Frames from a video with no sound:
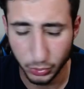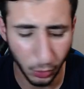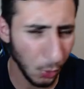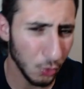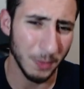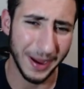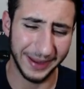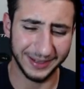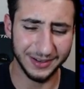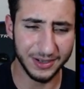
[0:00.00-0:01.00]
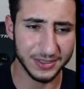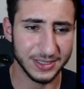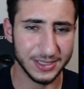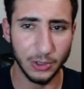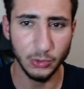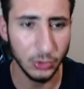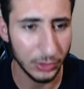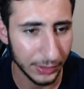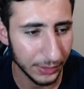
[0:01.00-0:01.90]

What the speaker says: Oh my god, Saul.